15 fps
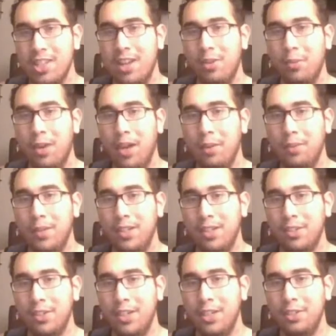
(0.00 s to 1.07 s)
that why
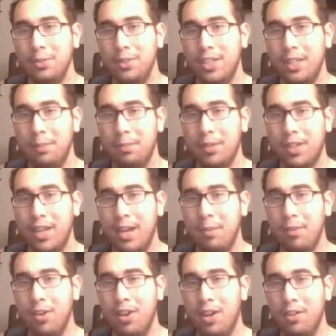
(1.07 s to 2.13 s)
we agreed you would keep your
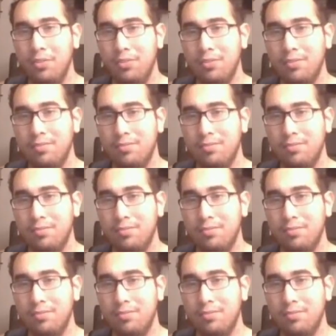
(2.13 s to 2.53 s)
camera off?